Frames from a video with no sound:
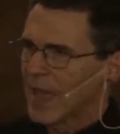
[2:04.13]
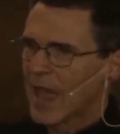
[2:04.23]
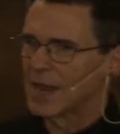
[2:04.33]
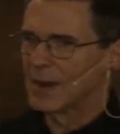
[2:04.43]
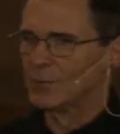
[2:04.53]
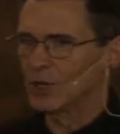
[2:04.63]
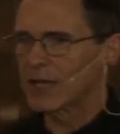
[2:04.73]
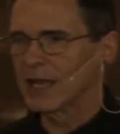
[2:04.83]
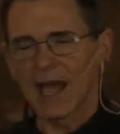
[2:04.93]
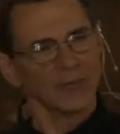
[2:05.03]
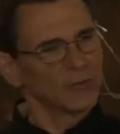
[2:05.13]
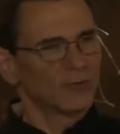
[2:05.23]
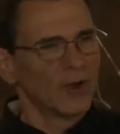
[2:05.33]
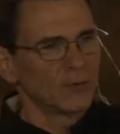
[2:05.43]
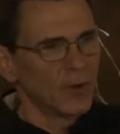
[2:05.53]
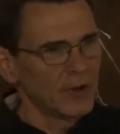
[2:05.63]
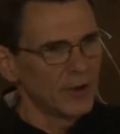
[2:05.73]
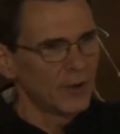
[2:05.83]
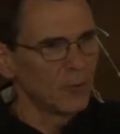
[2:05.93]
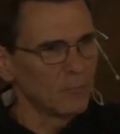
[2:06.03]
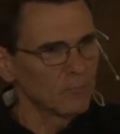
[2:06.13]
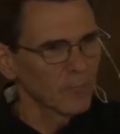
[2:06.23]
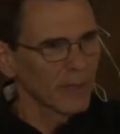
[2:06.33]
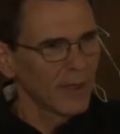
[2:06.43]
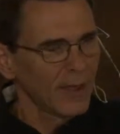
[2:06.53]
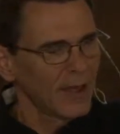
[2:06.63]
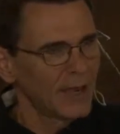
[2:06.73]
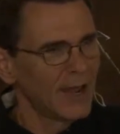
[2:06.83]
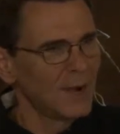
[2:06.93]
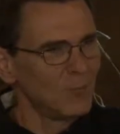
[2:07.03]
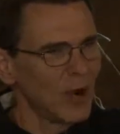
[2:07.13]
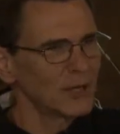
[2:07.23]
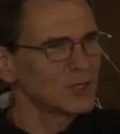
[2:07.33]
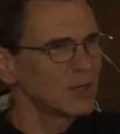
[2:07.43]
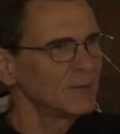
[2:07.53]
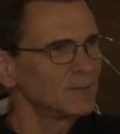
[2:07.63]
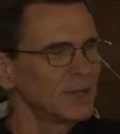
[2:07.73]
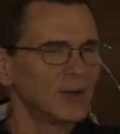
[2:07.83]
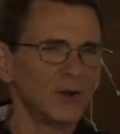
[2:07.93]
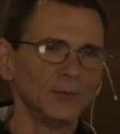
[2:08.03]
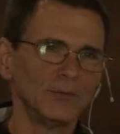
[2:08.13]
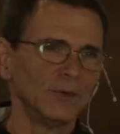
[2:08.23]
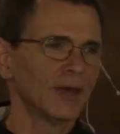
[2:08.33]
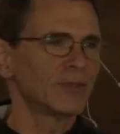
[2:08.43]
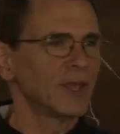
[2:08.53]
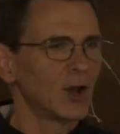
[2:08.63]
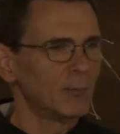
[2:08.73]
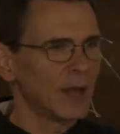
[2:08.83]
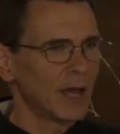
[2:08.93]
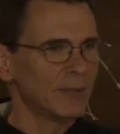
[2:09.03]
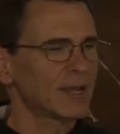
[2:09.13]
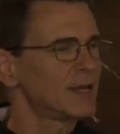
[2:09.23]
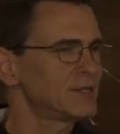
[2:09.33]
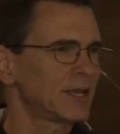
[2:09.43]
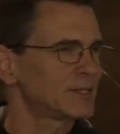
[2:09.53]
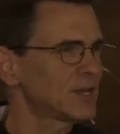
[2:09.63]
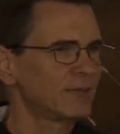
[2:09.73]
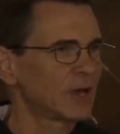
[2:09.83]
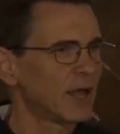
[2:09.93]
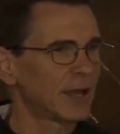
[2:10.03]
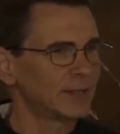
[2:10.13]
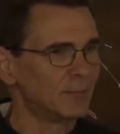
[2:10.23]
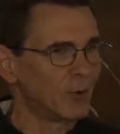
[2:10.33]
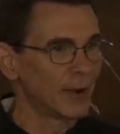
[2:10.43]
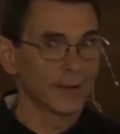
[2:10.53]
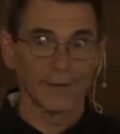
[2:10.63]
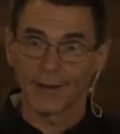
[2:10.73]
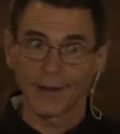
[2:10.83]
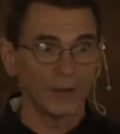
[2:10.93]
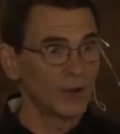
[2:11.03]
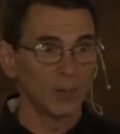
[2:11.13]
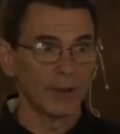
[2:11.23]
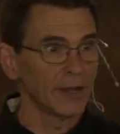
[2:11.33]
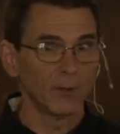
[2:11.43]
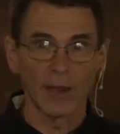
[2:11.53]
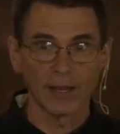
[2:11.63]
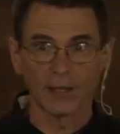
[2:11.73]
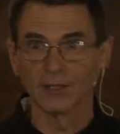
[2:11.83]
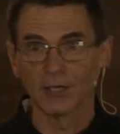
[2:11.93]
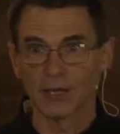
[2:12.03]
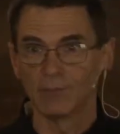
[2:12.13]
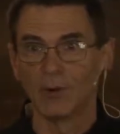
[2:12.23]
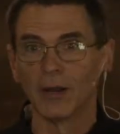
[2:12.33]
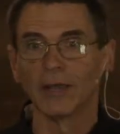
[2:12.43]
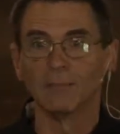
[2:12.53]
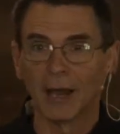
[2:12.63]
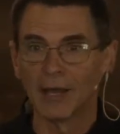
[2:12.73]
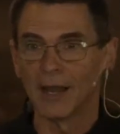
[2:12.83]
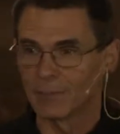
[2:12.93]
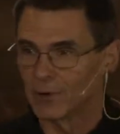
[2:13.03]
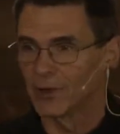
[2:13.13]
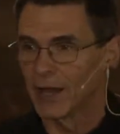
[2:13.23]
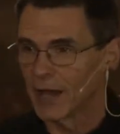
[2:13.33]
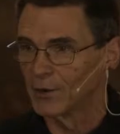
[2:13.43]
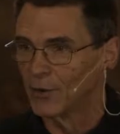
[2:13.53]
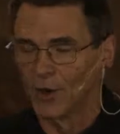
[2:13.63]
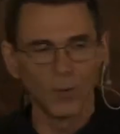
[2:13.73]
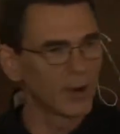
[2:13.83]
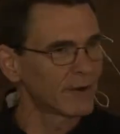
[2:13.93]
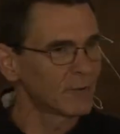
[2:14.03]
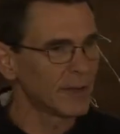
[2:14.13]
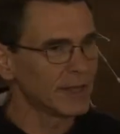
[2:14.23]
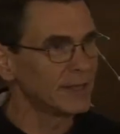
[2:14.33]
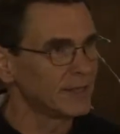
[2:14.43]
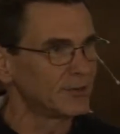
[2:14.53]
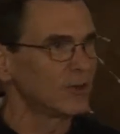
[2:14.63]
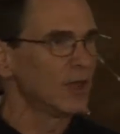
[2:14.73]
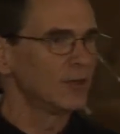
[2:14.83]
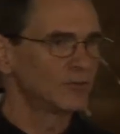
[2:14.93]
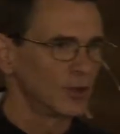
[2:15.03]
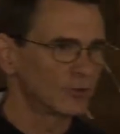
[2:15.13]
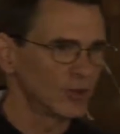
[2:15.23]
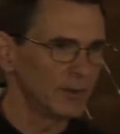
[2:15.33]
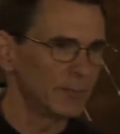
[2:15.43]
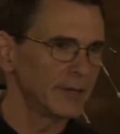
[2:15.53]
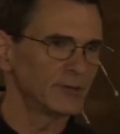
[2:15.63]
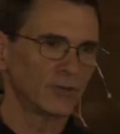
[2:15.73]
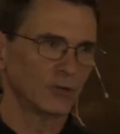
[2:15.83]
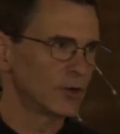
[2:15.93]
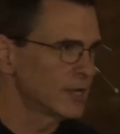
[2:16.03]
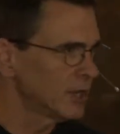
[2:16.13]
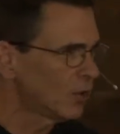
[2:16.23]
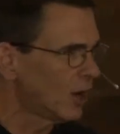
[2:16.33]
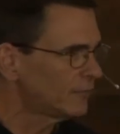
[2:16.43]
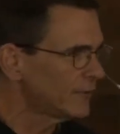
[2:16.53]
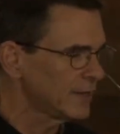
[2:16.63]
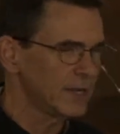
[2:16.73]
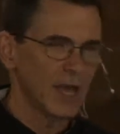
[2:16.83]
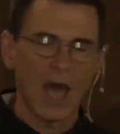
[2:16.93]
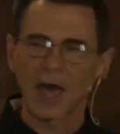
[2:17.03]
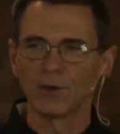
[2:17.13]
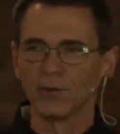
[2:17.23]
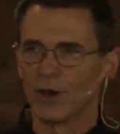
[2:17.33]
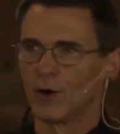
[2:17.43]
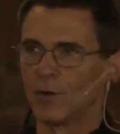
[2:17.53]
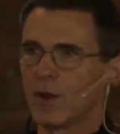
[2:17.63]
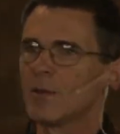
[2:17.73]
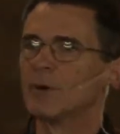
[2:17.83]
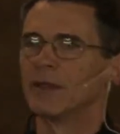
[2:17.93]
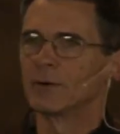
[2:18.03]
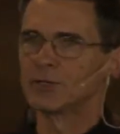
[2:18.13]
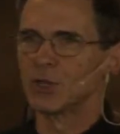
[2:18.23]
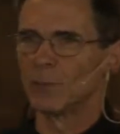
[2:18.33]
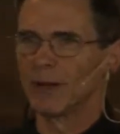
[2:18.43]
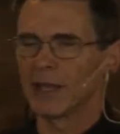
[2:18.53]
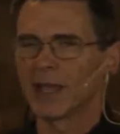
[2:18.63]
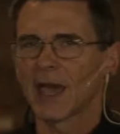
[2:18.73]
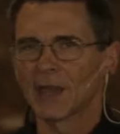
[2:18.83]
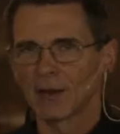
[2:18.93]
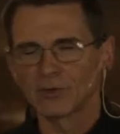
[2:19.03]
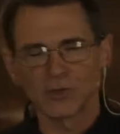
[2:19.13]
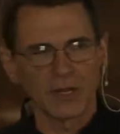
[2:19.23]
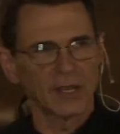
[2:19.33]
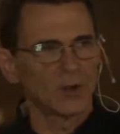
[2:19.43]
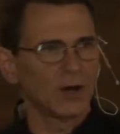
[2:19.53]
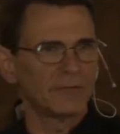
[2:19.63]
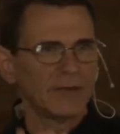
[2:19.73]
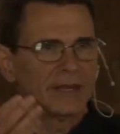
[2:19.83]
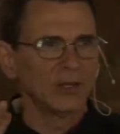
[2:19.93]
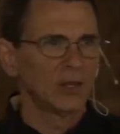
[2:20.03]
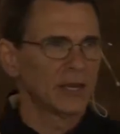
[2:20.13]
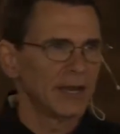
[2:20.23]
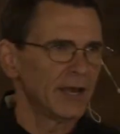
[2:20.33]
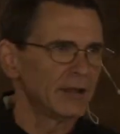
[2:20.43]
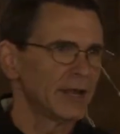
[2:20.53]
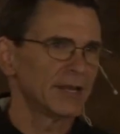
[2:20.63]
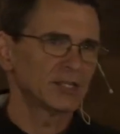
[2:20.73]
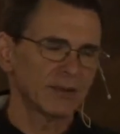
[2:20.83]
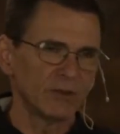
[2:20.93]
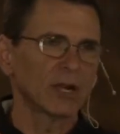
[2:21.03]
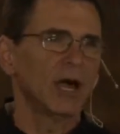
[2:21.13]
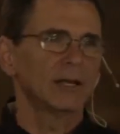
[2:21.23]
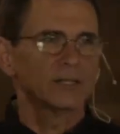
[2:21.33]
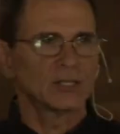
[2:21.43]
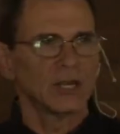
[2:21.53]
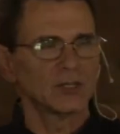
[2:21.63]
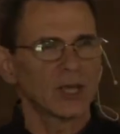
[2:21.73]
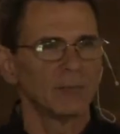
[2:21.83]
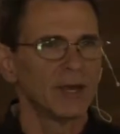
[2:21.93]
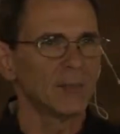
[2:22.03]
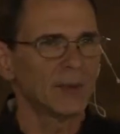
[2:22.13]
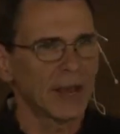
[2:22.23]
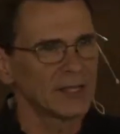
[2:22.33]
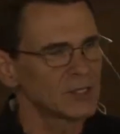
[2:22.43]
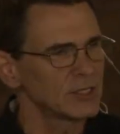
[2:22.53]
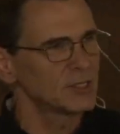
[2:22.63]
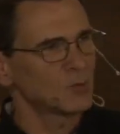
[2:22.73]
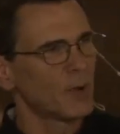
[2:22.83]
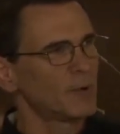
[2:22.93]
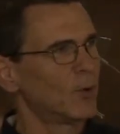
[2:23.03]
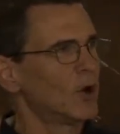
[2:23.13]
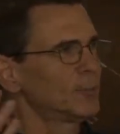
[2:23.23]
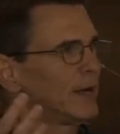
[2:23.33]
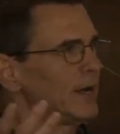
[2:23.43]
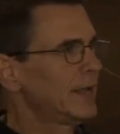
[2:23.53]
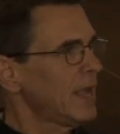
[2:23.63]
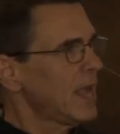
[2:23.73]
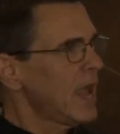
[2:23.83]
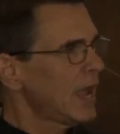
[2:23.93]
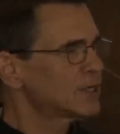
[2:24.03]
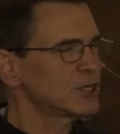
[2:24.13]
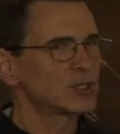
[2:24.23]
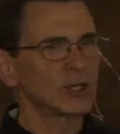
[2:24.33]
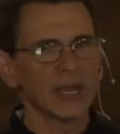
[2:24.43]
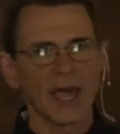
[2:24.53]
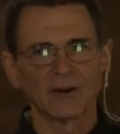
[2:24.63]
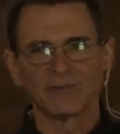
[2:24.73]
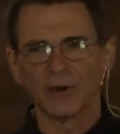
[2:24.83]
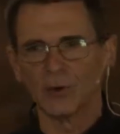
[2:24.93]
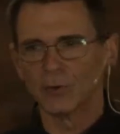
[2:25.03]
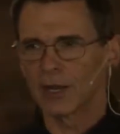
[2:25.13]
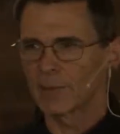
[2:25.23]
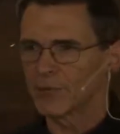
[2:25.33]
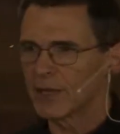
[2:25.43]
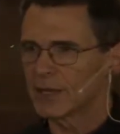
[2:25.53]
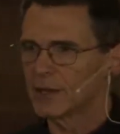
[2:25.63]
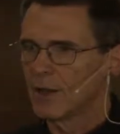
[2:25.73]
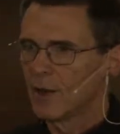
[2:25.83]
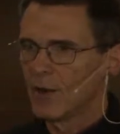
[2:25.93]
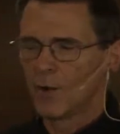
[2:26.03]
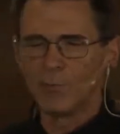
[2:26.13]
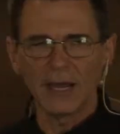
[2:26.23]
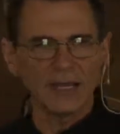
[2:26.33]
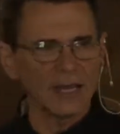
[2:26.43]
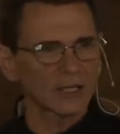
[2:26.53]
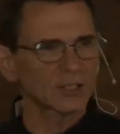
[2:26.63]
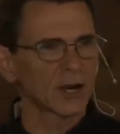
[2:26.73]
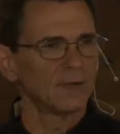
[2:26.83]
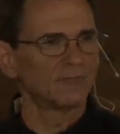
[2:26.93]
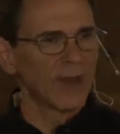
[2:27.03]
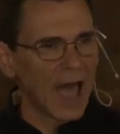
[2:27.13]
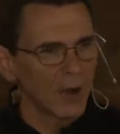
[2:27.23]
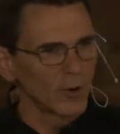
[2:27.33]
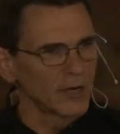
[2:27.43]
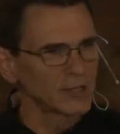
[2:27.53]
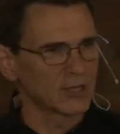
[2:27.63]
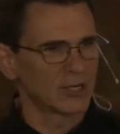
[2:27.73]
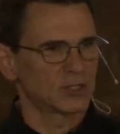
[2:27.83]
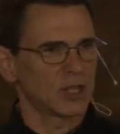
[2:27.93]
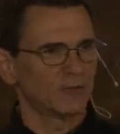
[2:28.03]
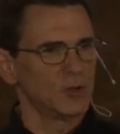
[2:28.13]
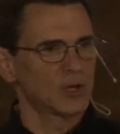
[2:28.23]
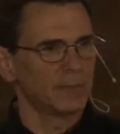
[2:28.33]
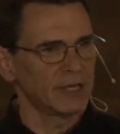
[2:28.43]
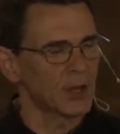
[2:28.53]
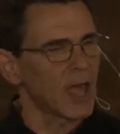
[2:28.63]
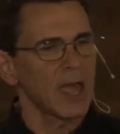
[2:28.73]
And I'm looking out the front window. And I'm watching, nothing go by. Because at 7 o'clock in the morning, ain't nobody awake on Sunday morning in my neighborhood. I don't know where everybody is, still sleeping, still drinking coffee. I don't know. But there was nobody, and I was drinking coffee and looking out. And at 7 o'clock, the sun's coming up, and I see this woman walk by. And she's looking at her phone. And I'm thinking, my gosh, there are flowers. There's stuff you could be doing.